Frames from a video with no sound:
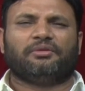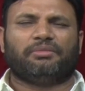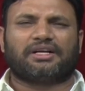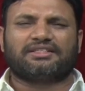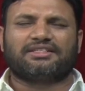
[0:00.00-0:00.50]

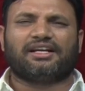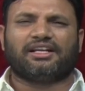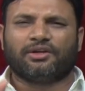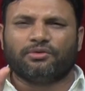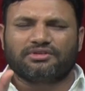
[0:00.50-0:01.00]
because
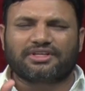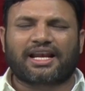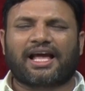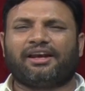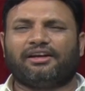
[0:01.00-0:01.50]
that gives
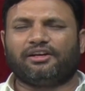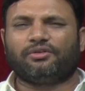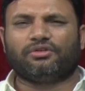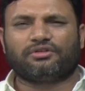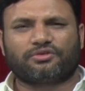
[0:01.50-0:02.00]
clarity
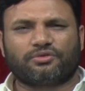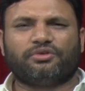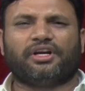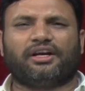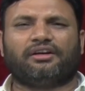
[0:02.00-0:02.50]
to the
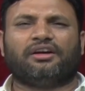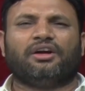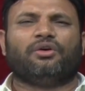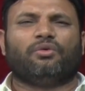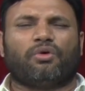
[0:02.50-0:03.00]
student
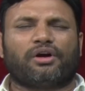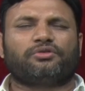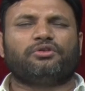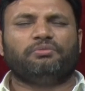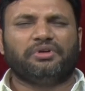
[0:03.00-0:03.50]
what
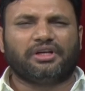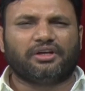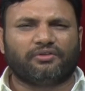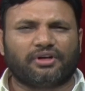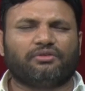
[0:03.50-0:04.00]
should be
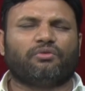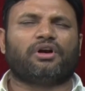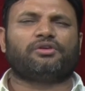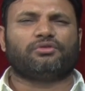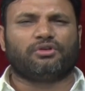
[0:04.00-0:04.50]
given,
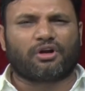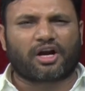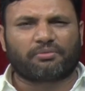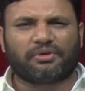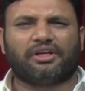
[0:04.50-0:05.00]
what should
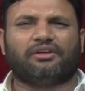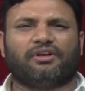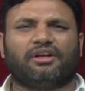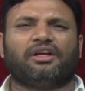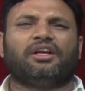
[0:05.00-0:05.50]
not be
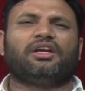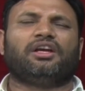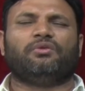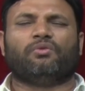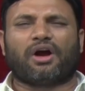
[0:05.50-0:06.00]
given,
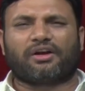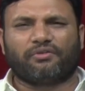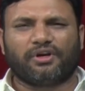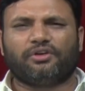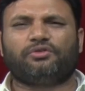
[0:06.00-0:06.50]
in what
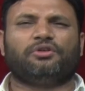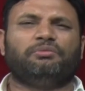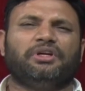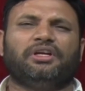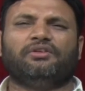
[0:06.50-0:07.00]
way it should
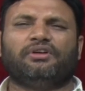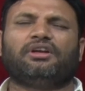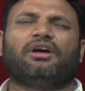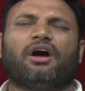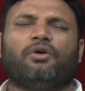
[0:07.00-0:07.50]
be
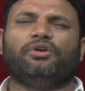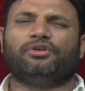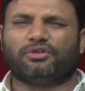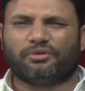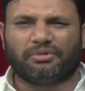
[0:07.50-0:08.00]
given, how
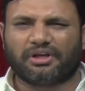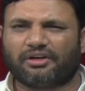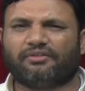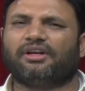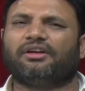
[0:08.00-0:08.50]
it should be
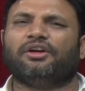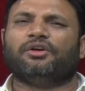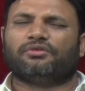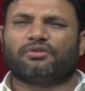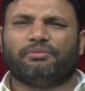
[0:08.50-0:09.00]
given.
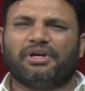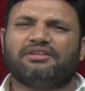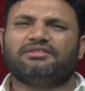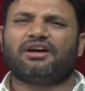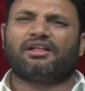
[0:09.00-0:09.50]
So,
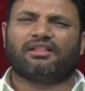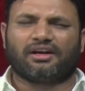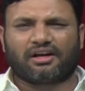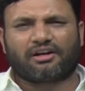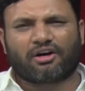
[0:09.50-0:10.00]
based on
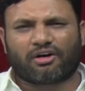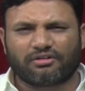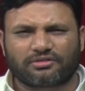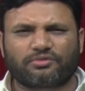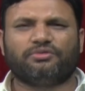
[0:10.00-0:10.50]
that
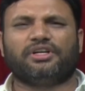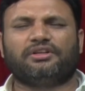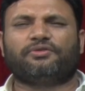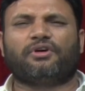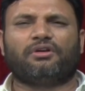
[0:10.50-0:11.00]
all
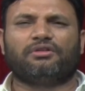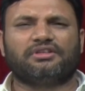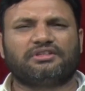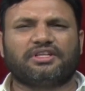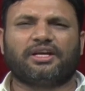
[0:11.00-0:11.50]
students follow
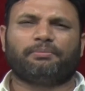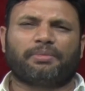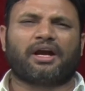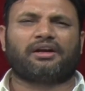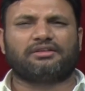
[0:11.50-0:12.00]
the same
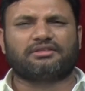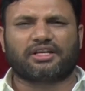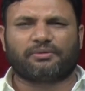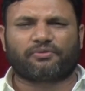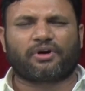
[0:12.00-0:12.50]
pattern,
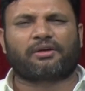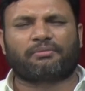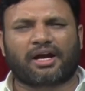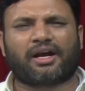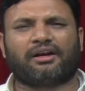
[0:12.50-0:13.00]
same
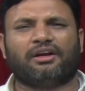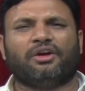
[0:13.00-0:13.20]
format